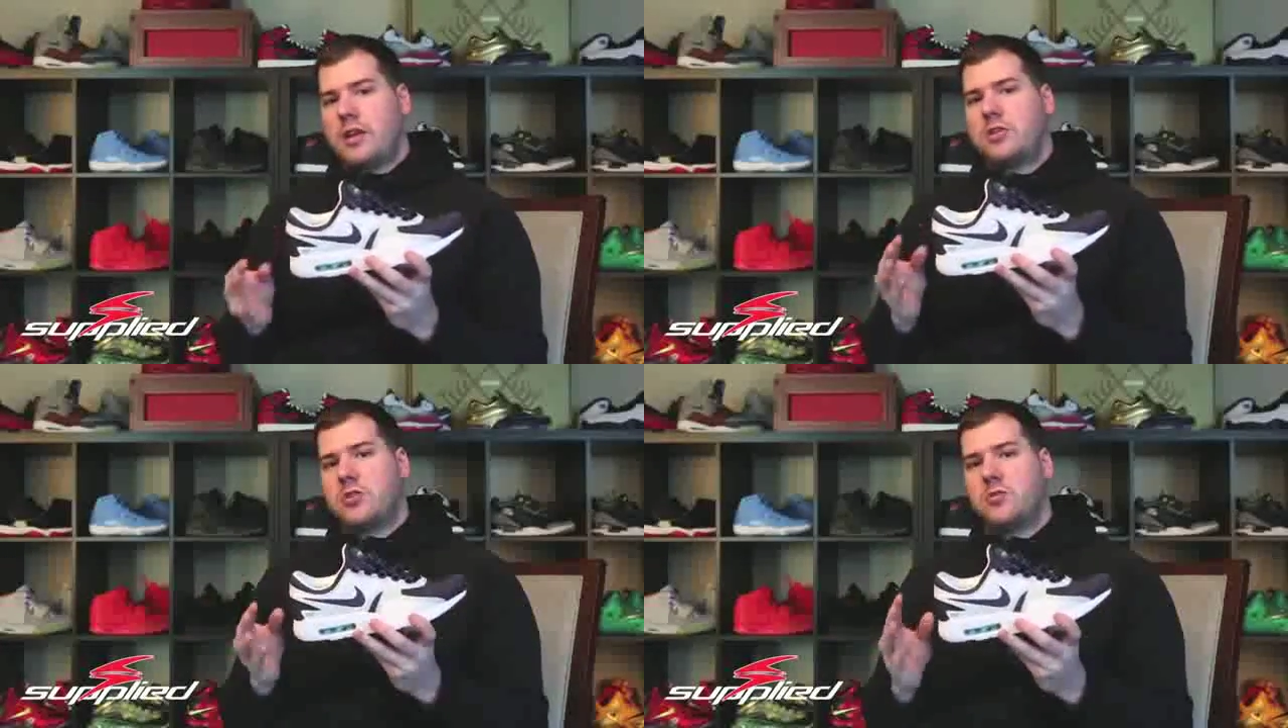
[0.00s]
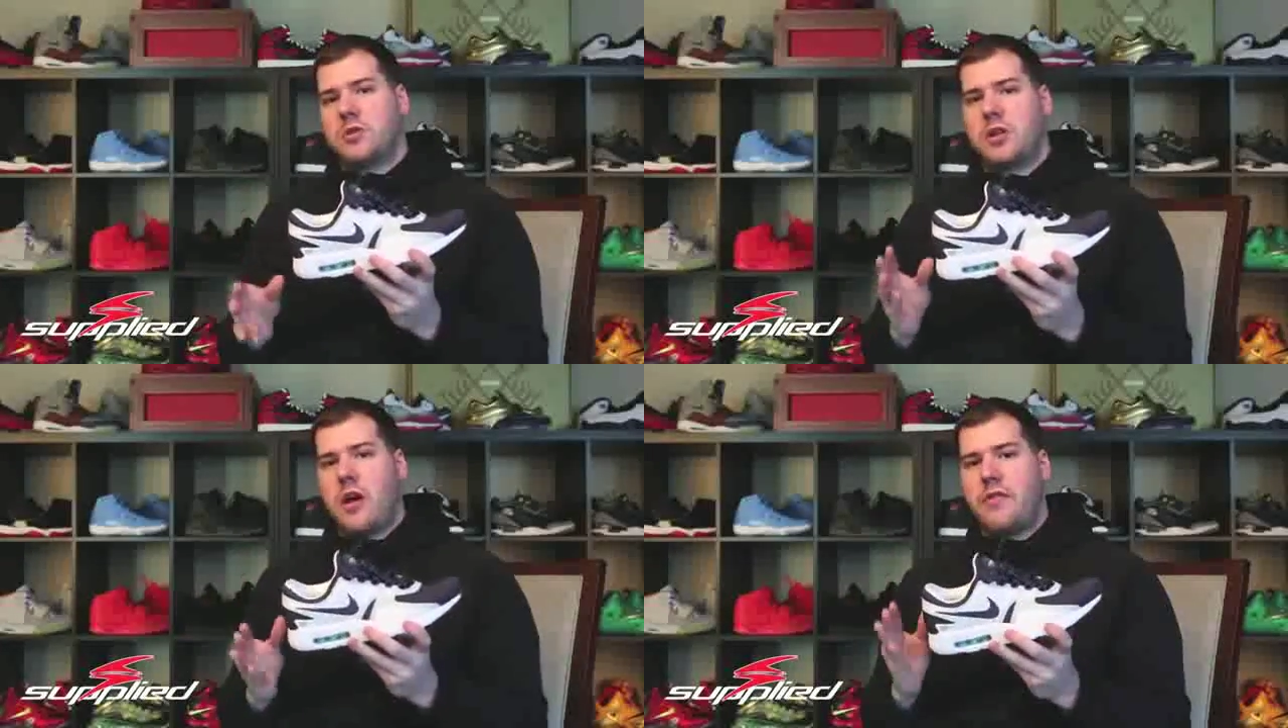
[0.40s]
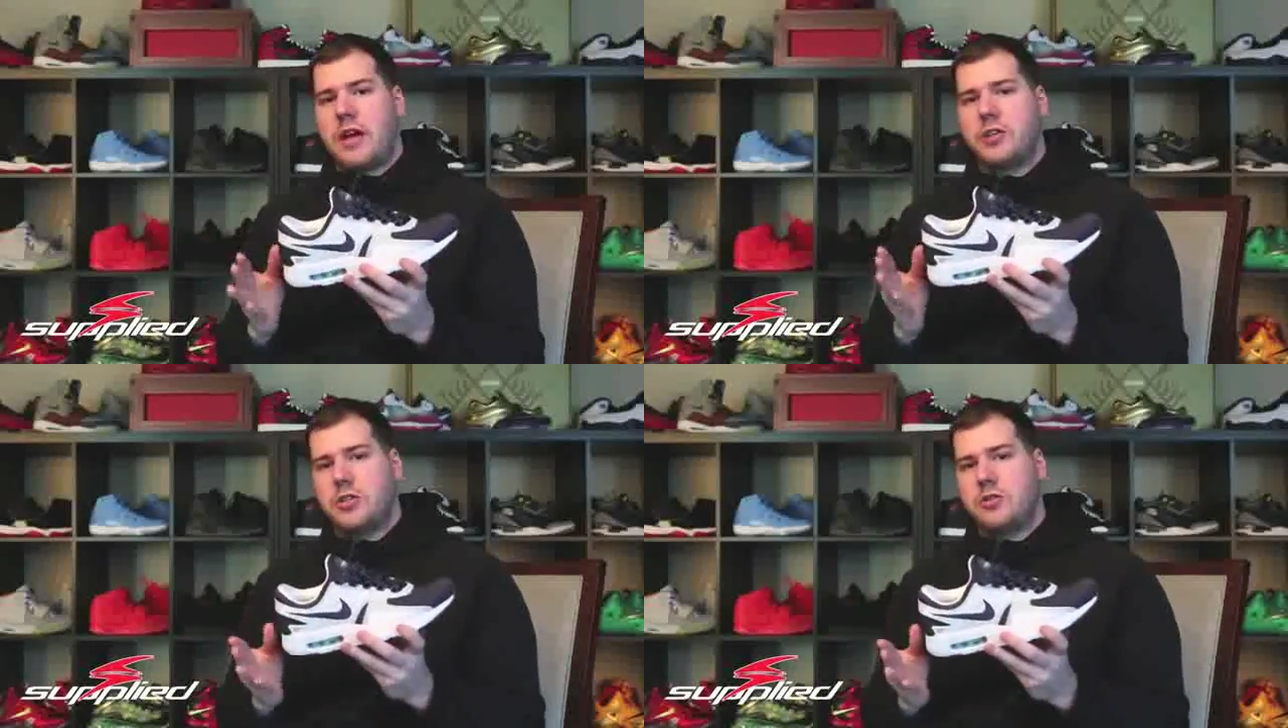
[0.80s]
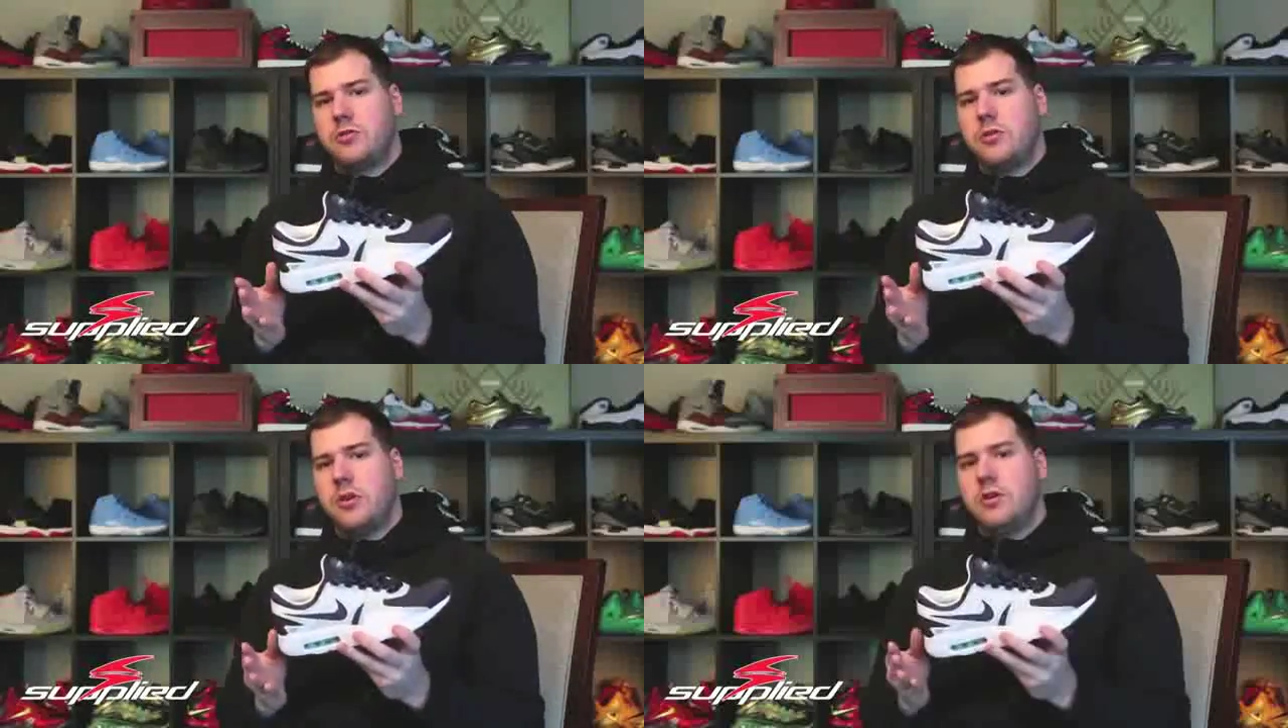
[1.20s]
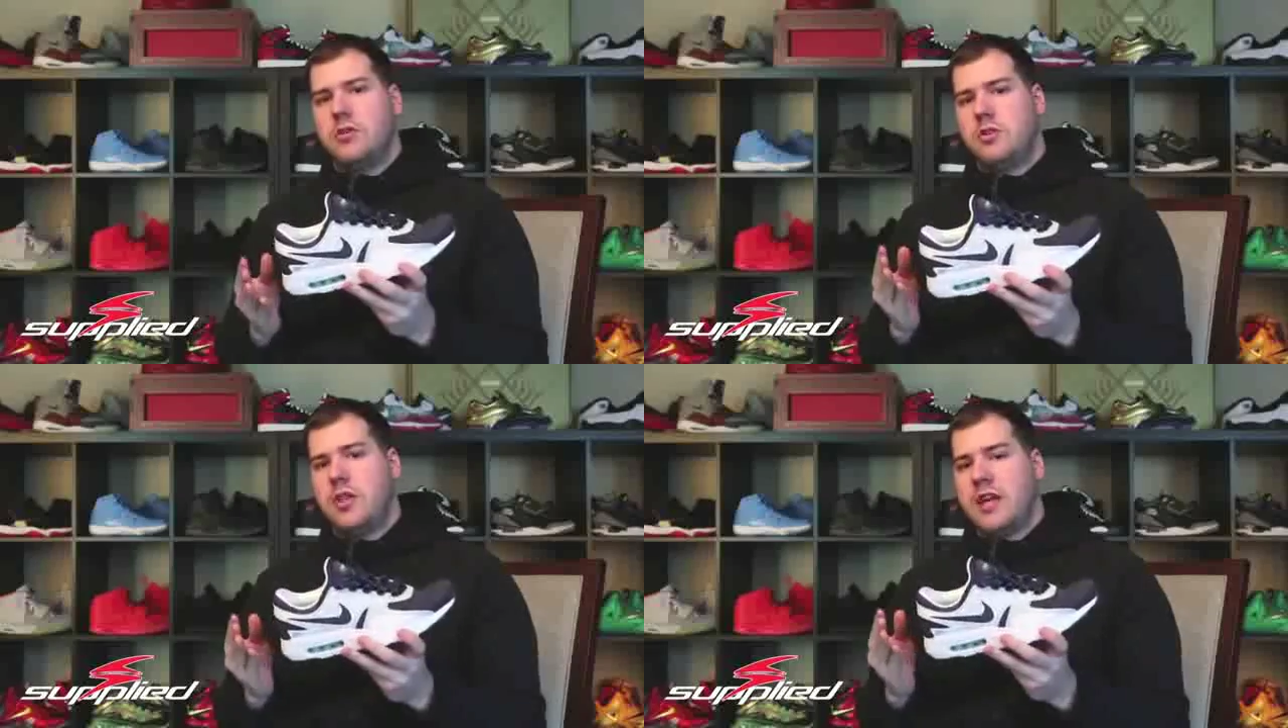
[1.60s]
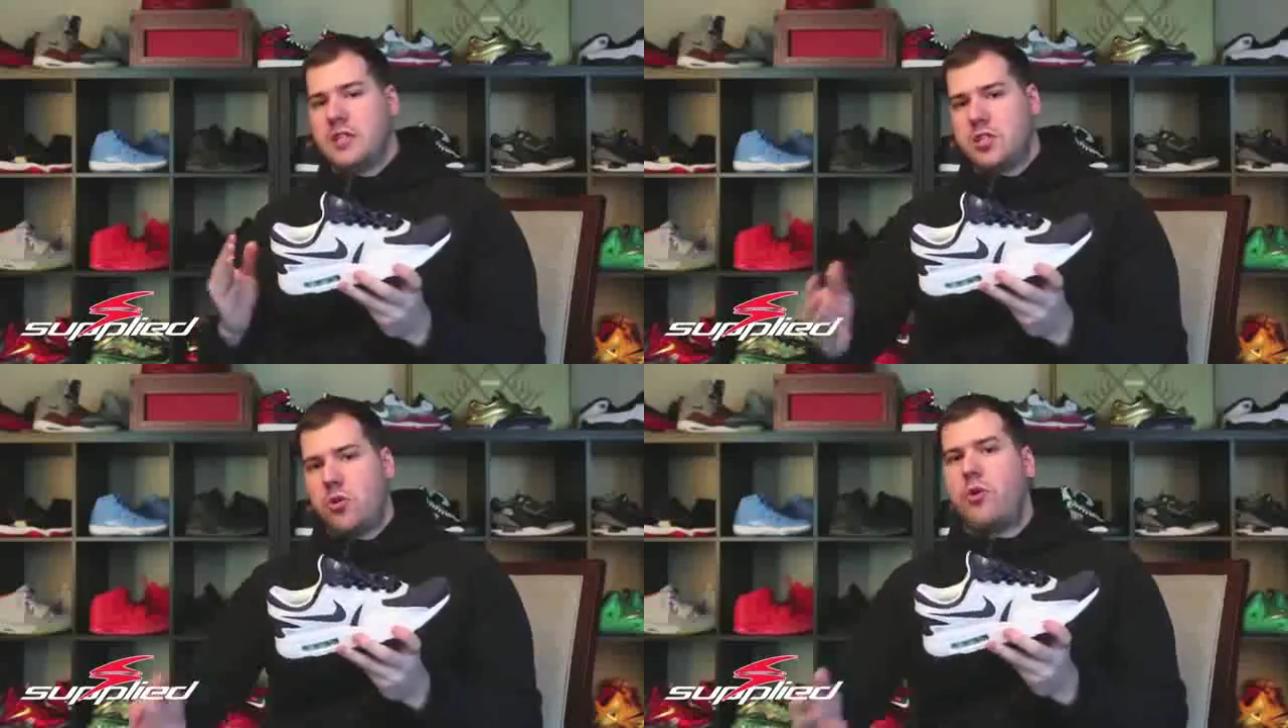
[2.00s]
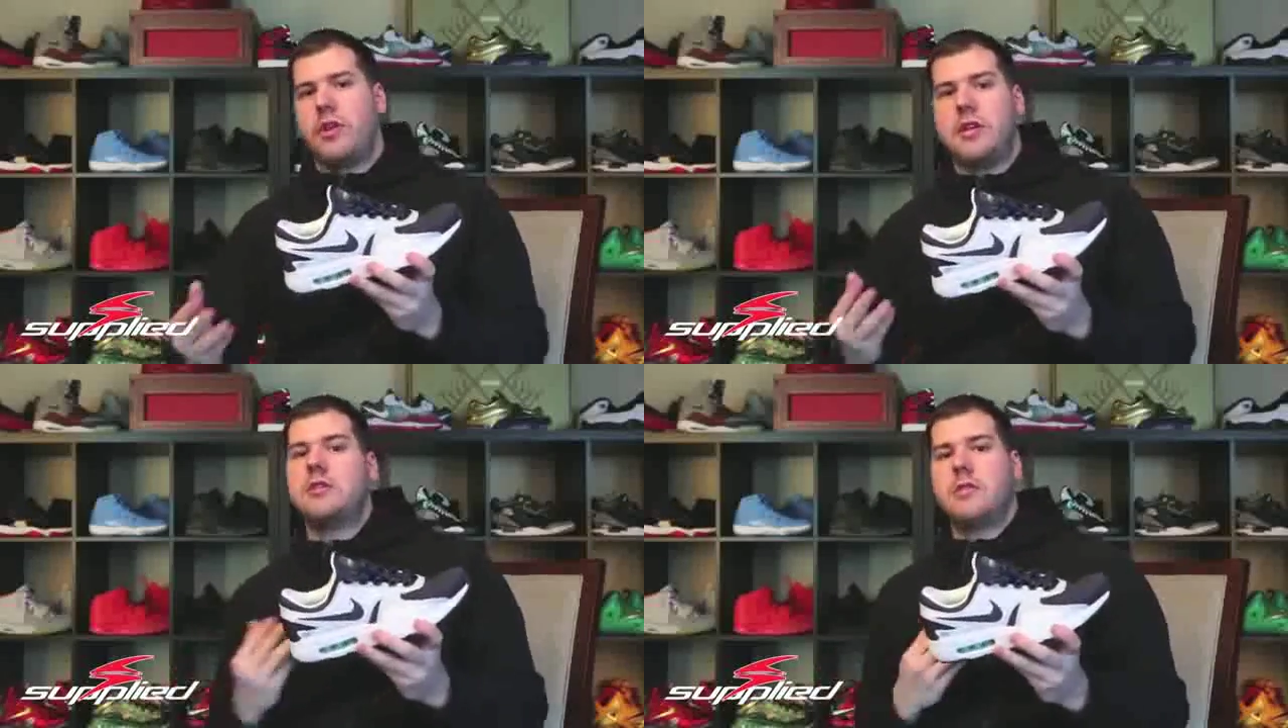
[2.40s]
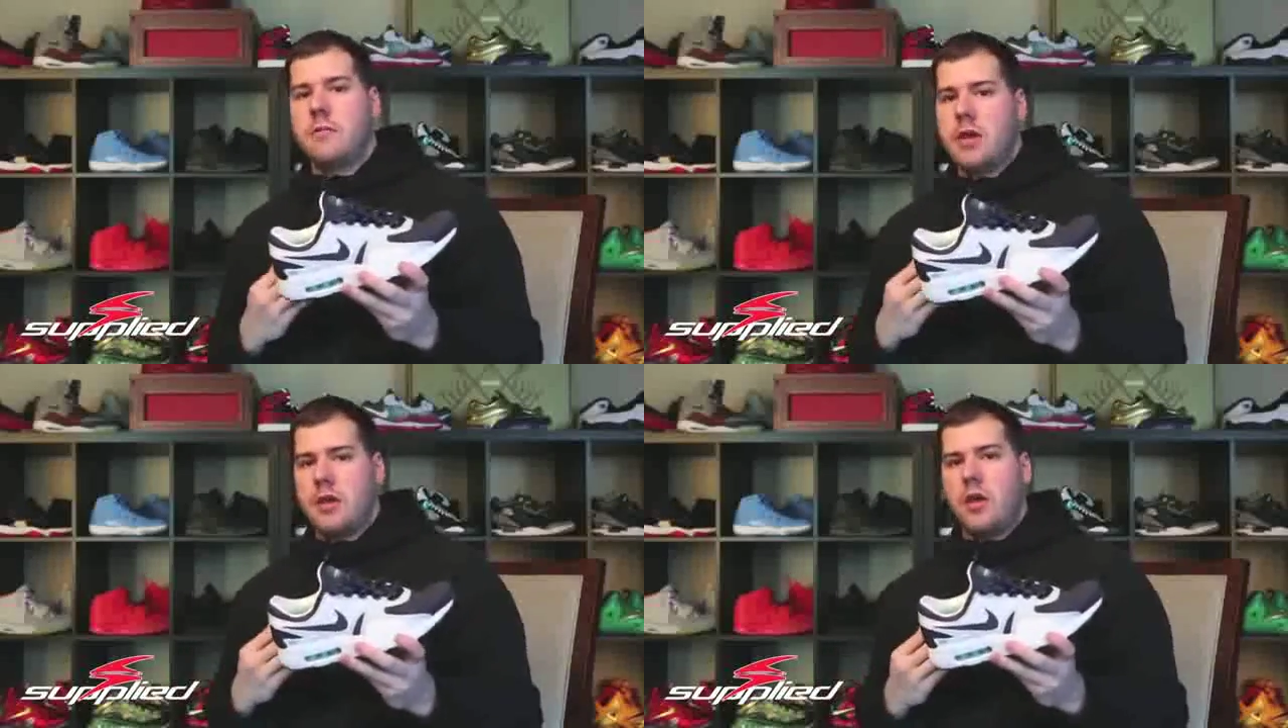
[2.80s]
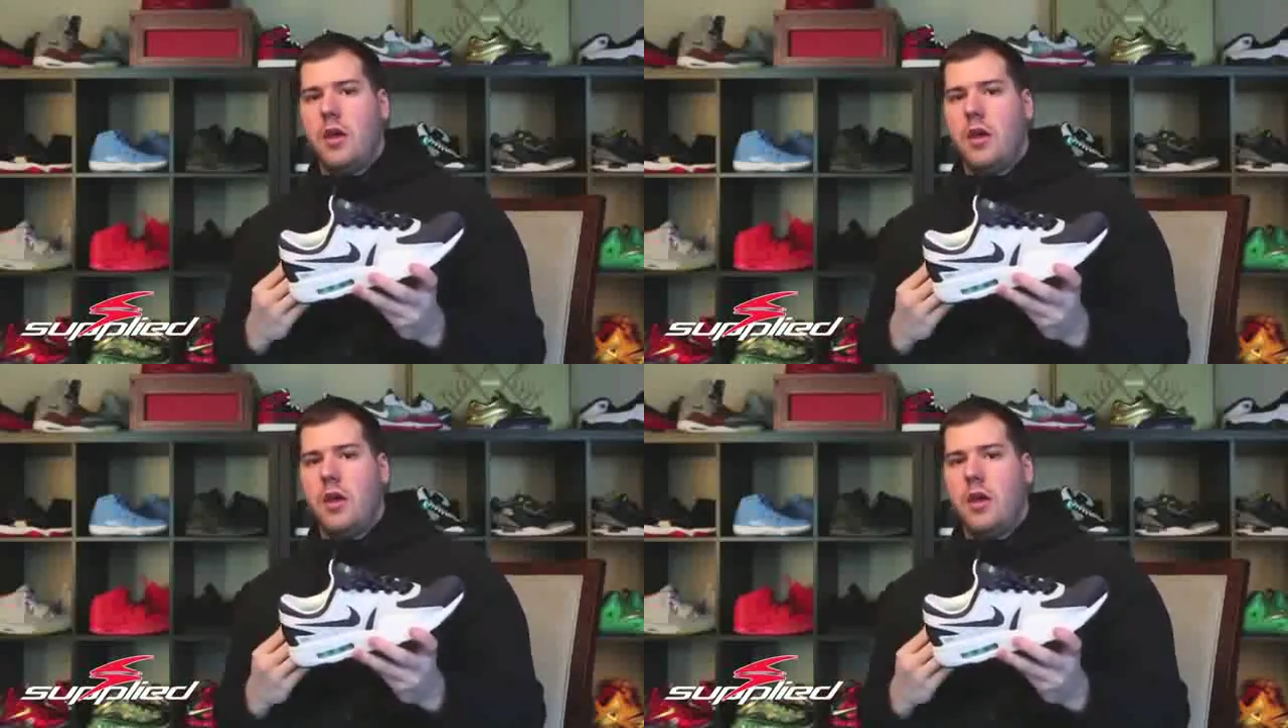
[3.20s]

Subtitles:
extra was on that shoe that sold it to me.